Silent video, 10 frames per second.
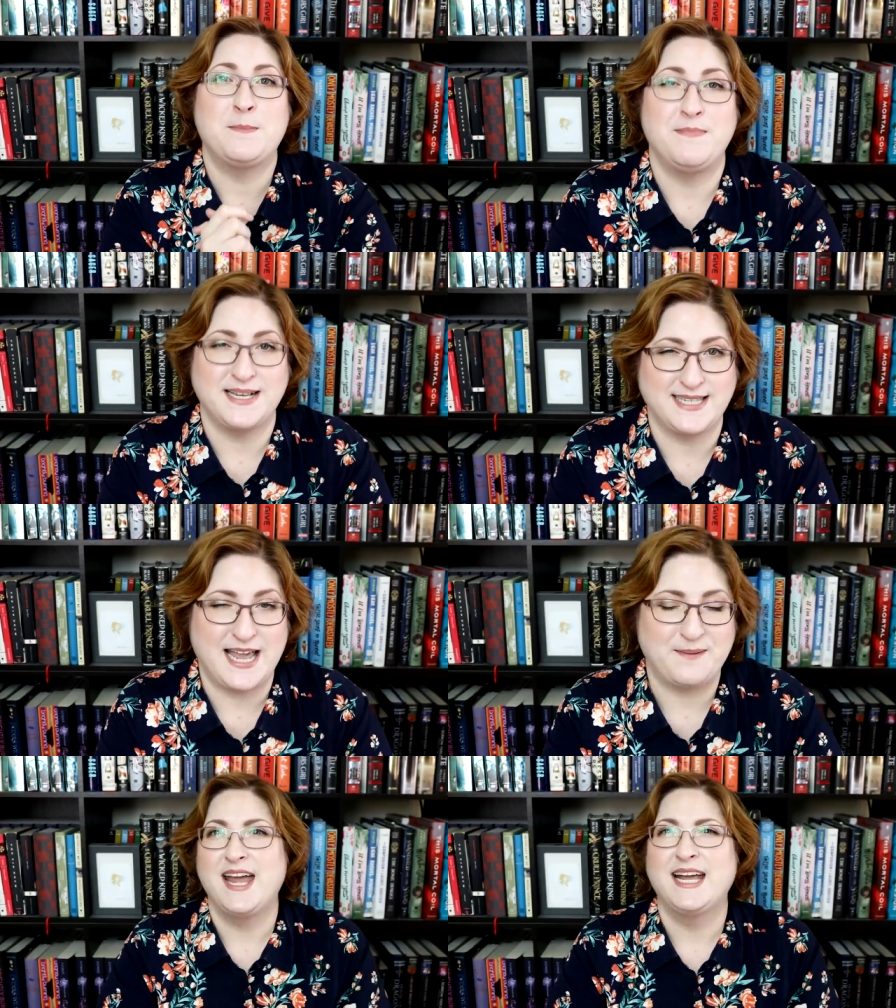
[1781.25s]

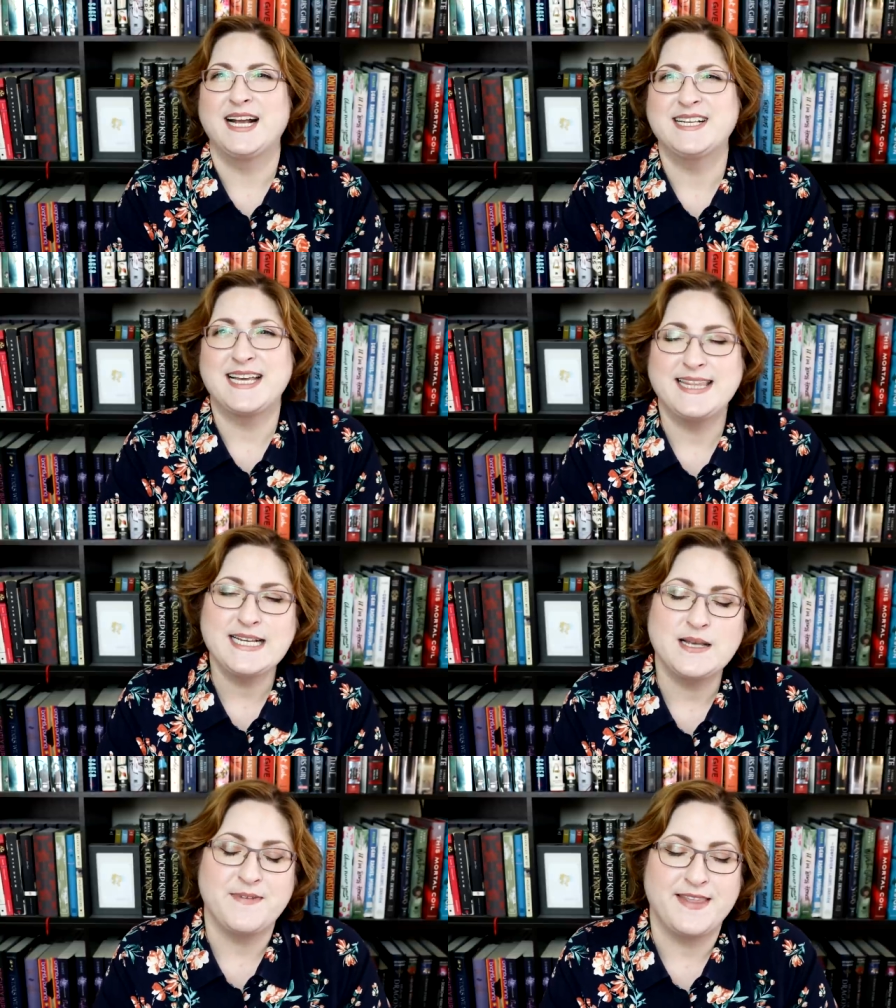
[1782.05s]
missing. Because I think
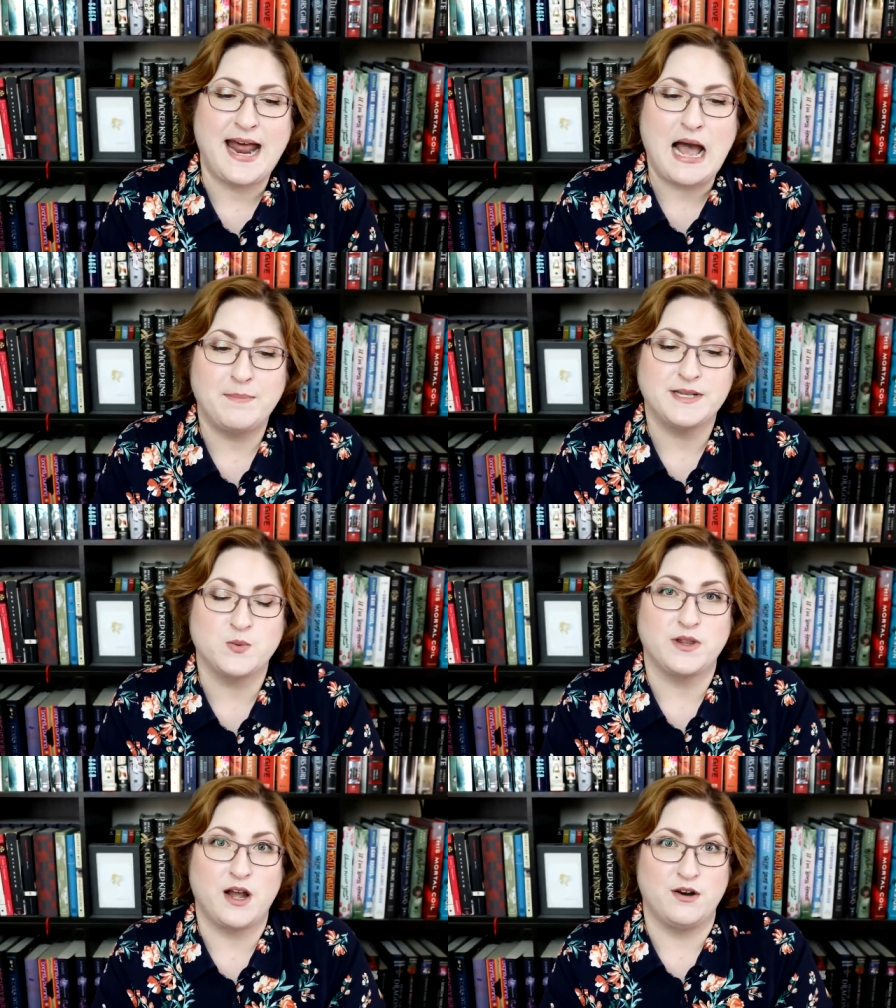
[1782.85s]
something that happens
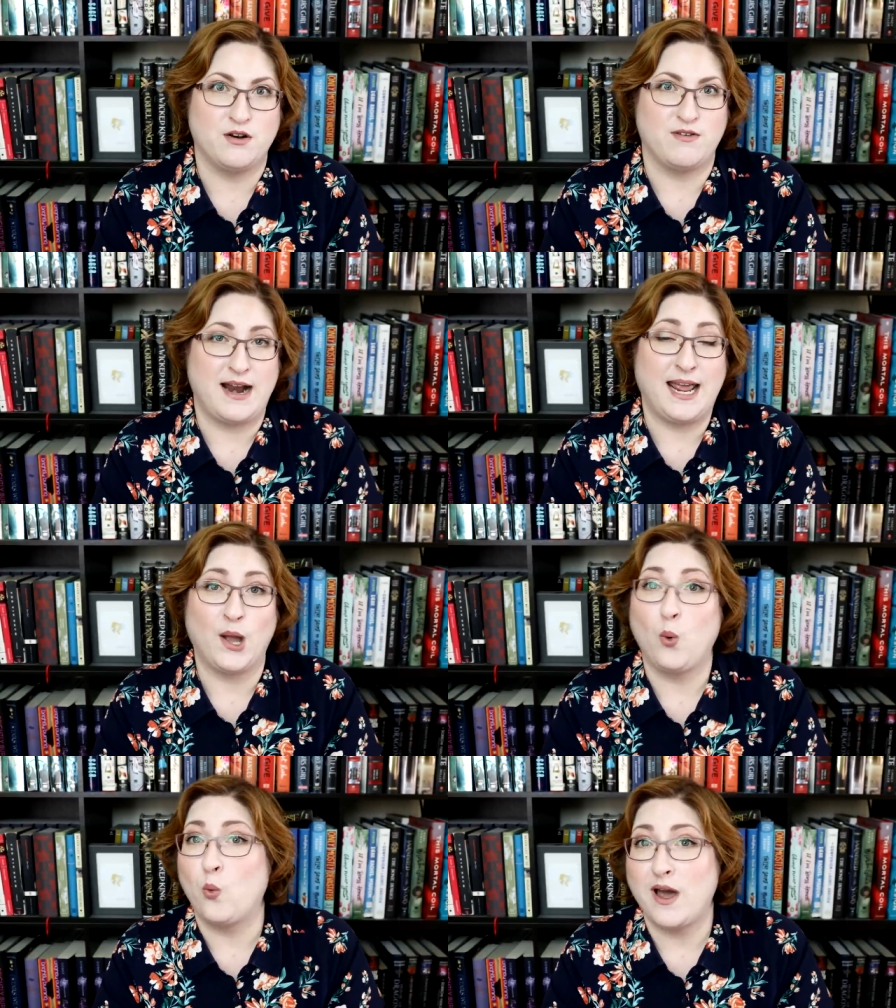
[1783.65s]
with underwriting,
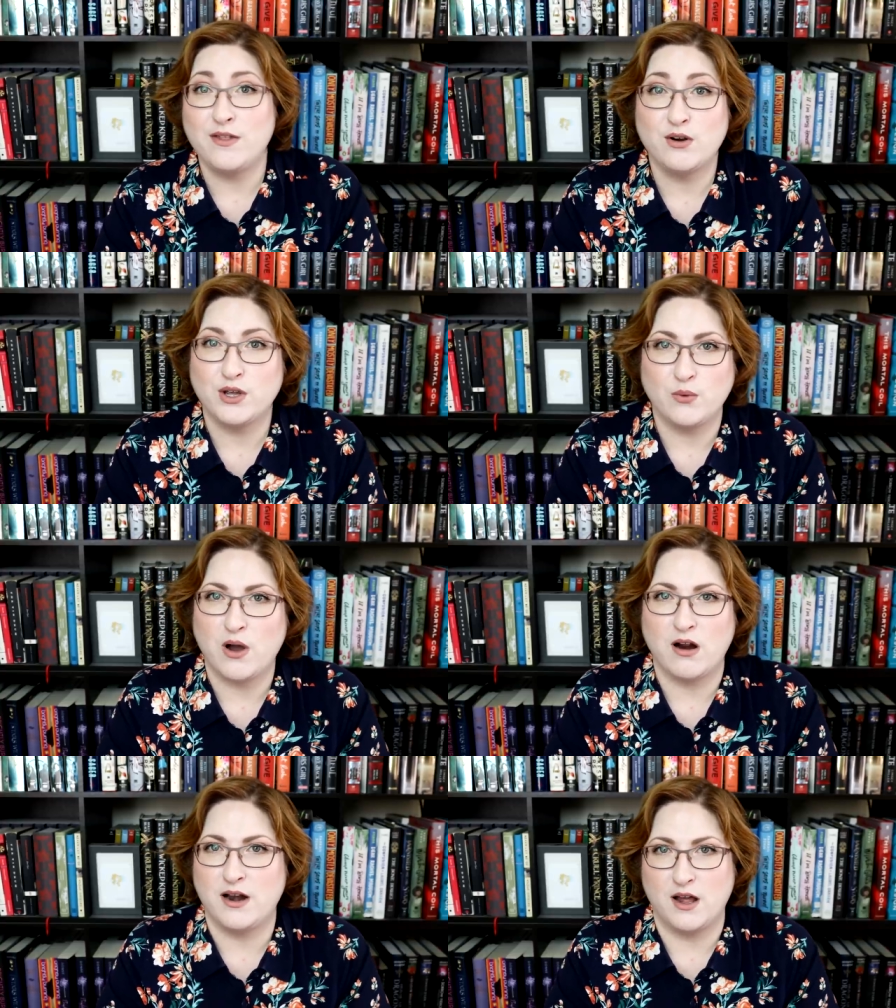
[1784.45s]
whether you
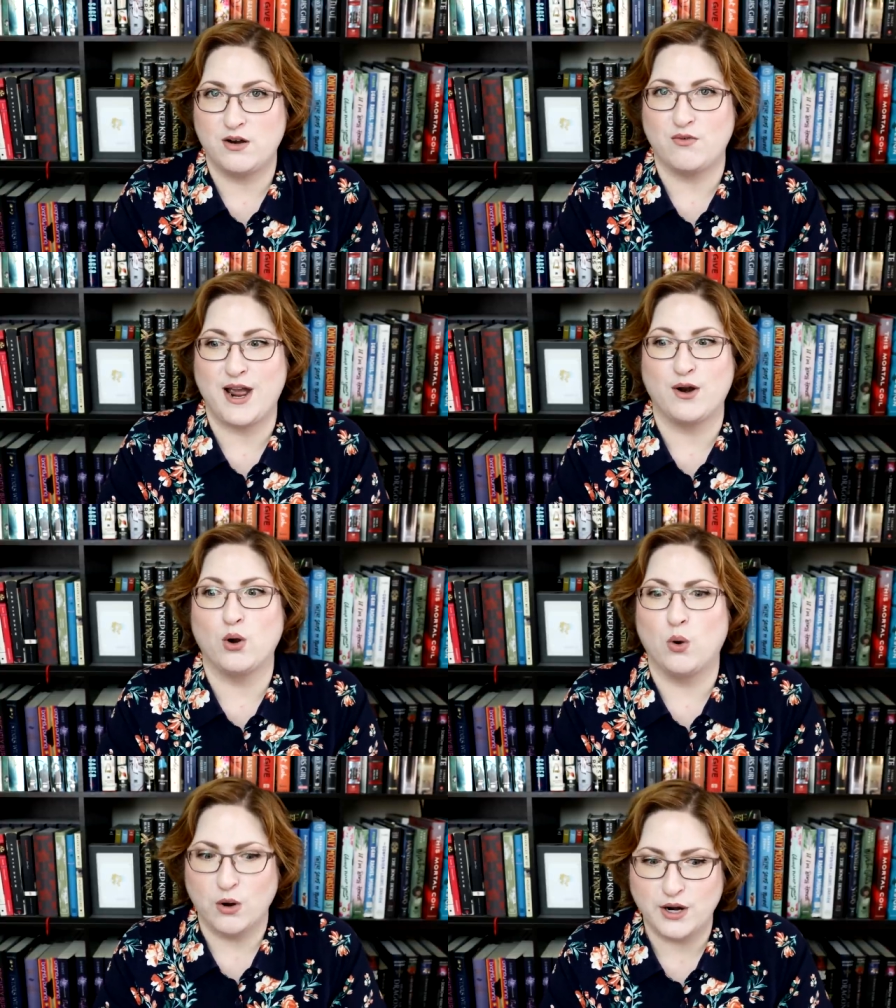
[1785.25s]
are an underwriter
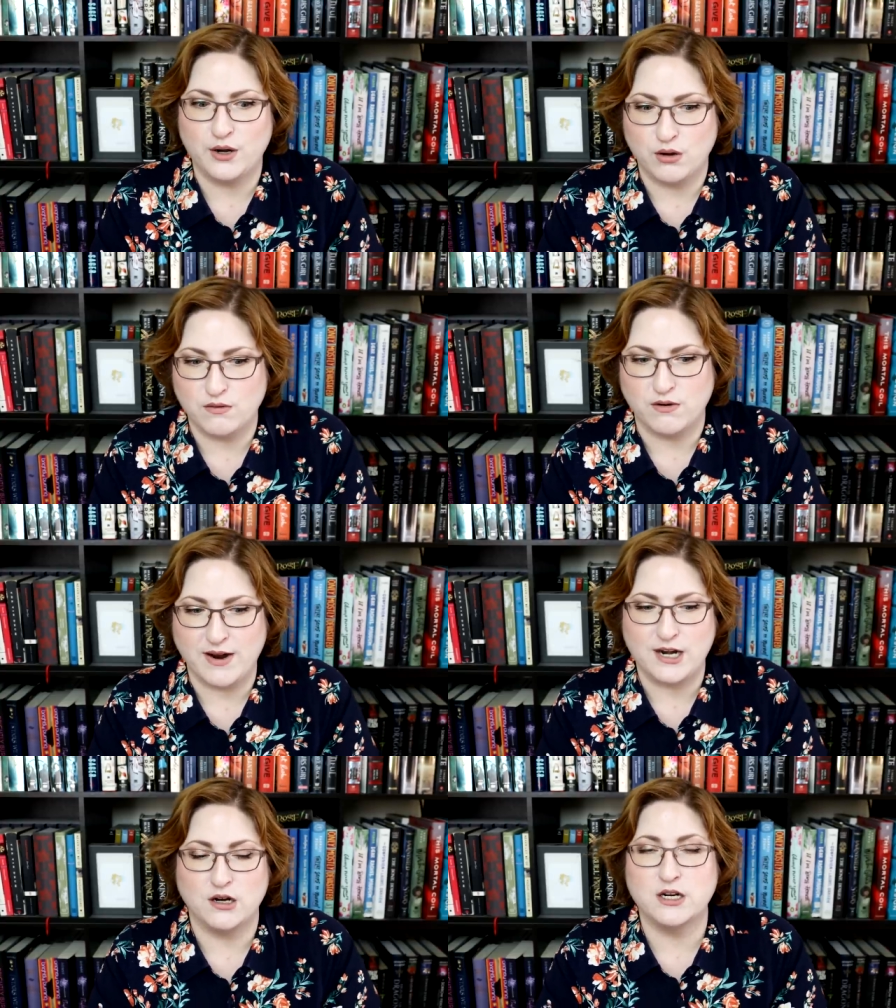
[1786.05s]
or an
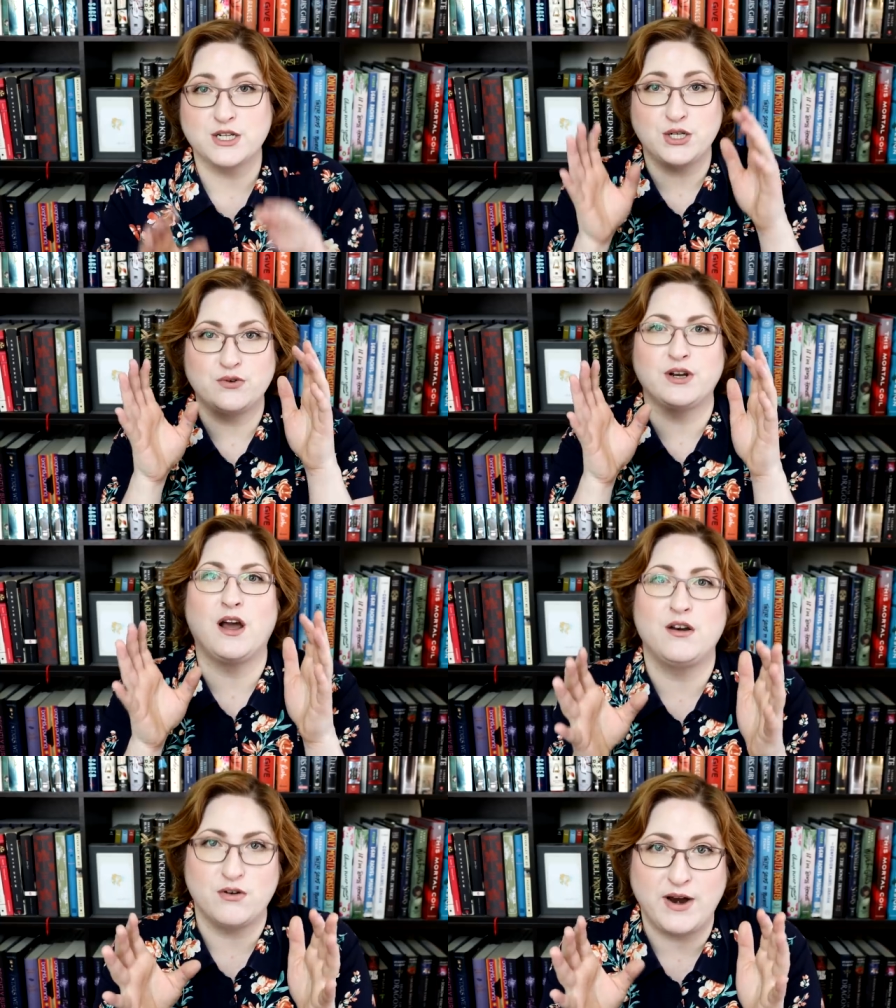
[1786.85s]
overwriter, because you can
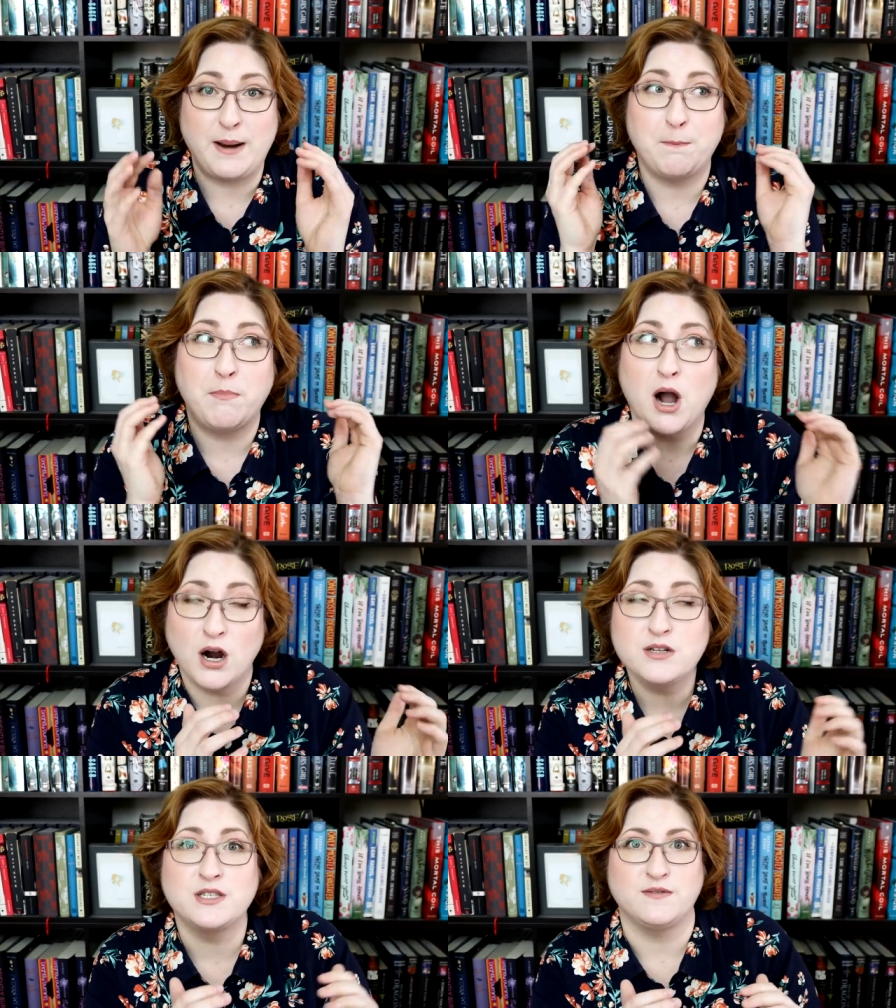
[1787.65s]
underwrite
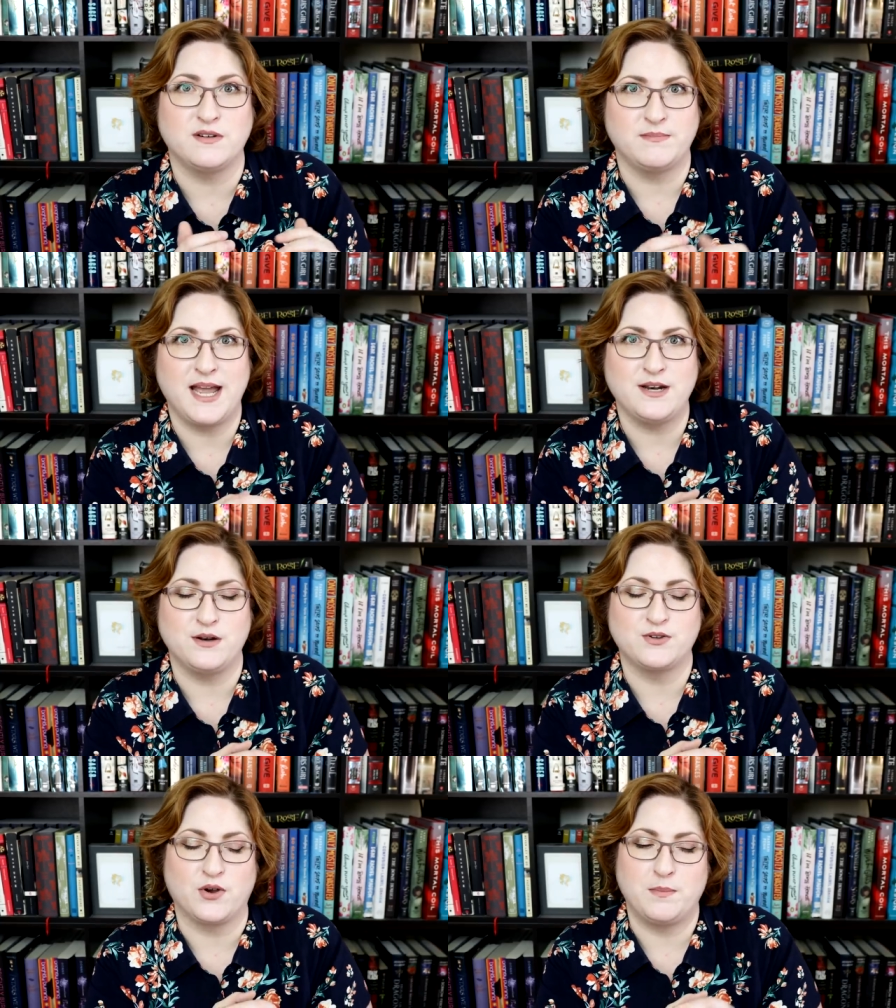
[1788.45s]
parts of your
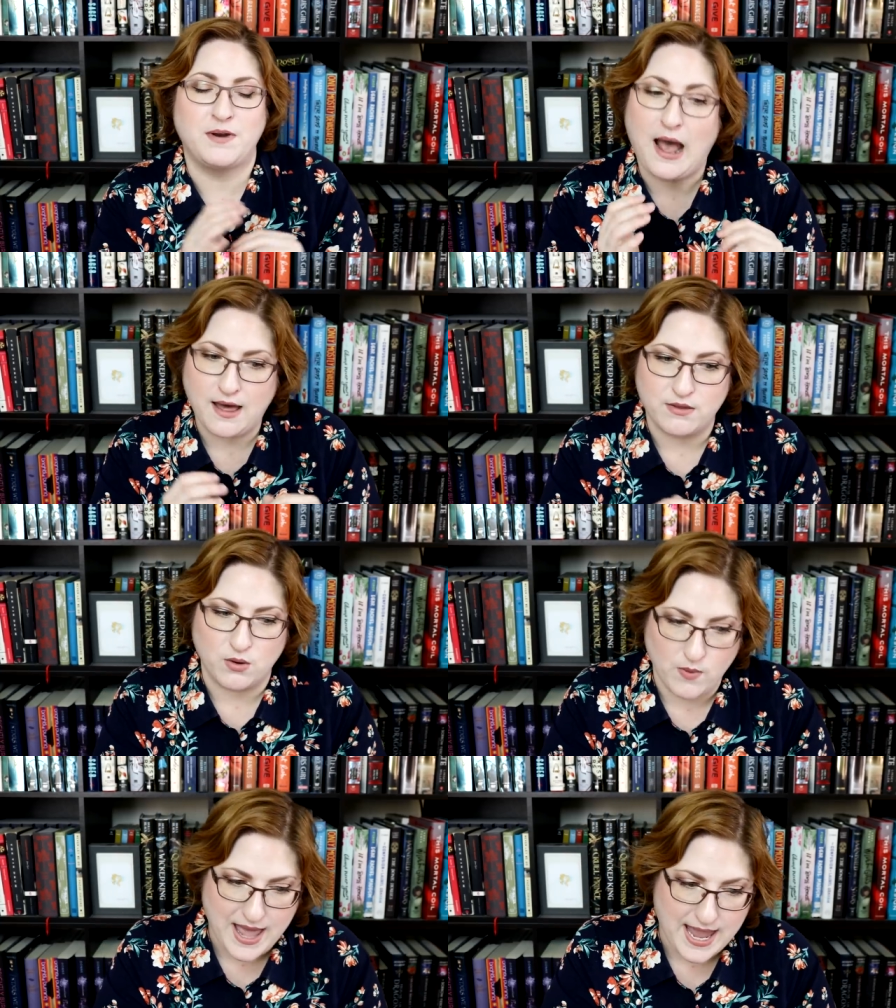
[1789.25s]
manuscript either
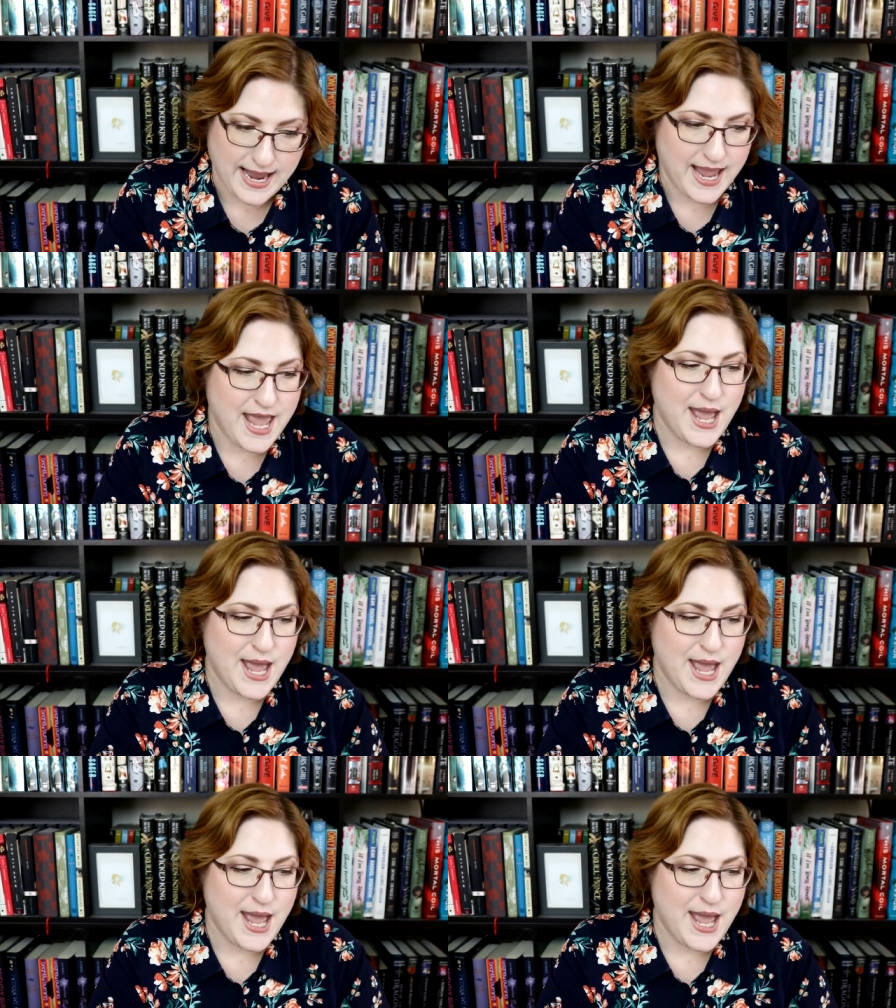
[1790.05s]
way,